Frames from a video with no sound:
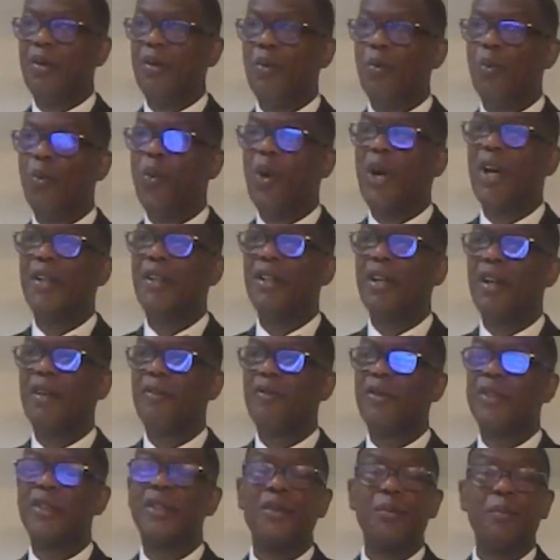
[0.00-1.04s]
one of
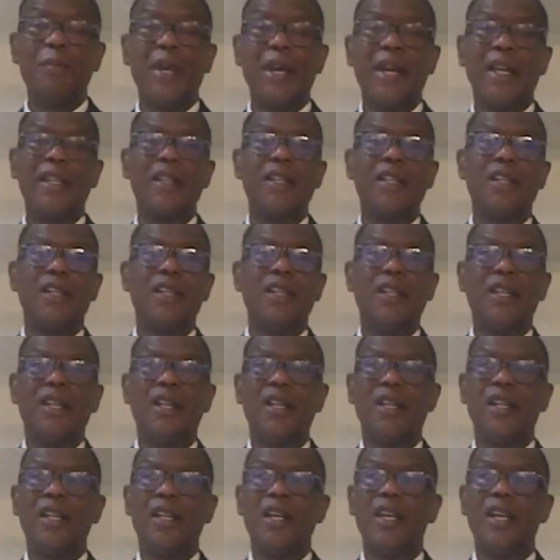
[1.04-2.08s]
respect
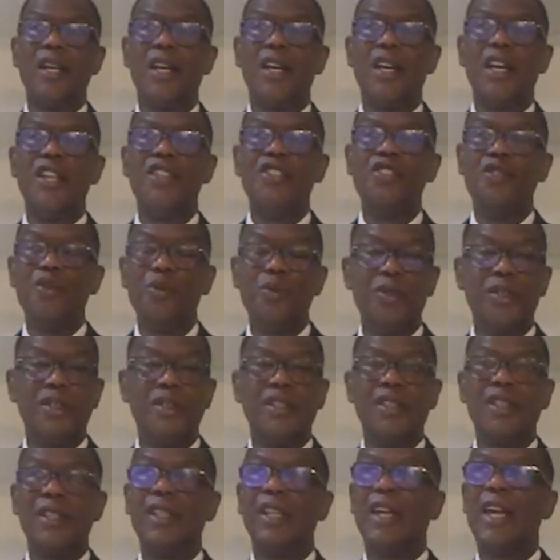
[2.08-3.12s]
and
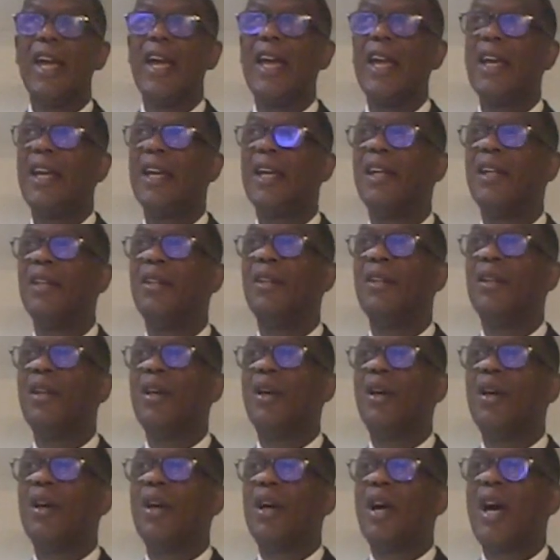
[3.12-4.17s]
unity. And
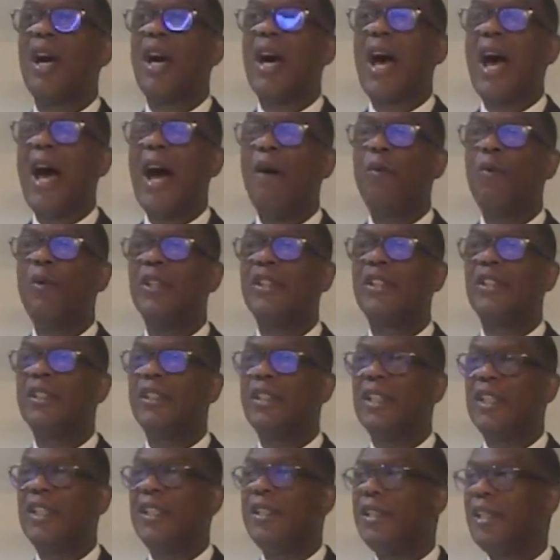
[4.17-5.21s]
I wasn't
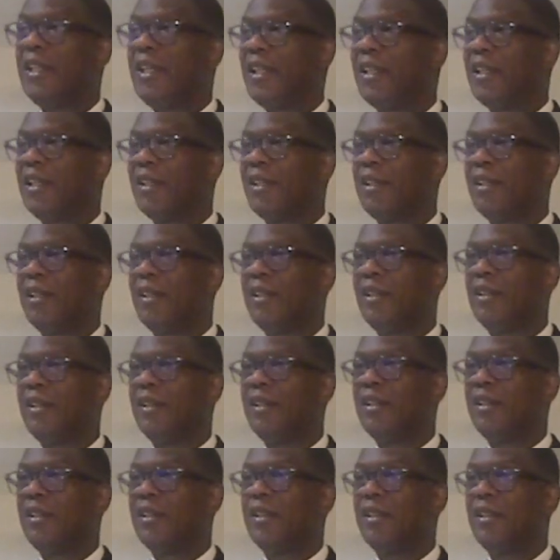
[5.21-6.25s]
in there
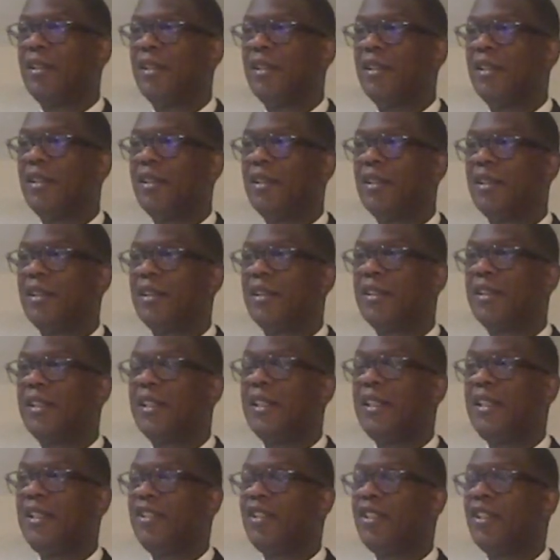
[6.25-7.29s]

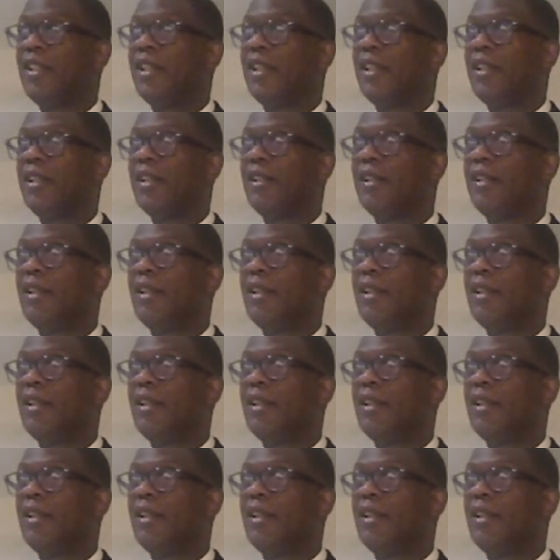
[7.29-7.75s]
teaching